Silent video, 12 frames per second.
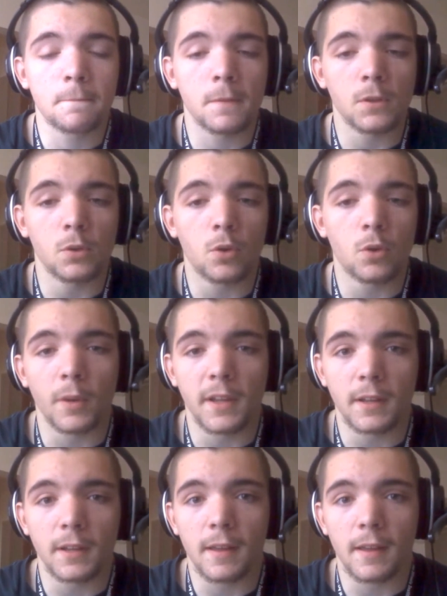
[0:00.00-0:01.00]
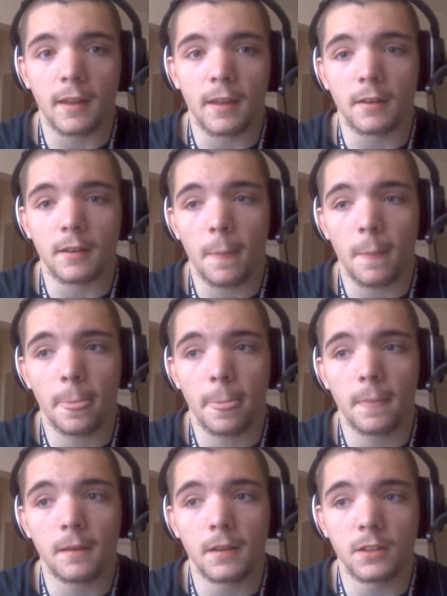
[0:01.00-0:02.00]
you go in and
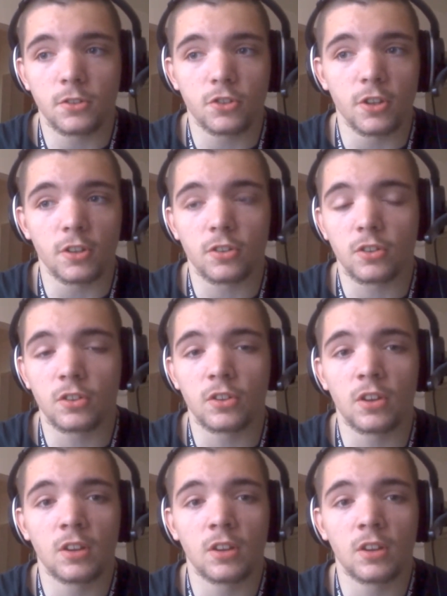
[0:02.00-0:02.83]
it's just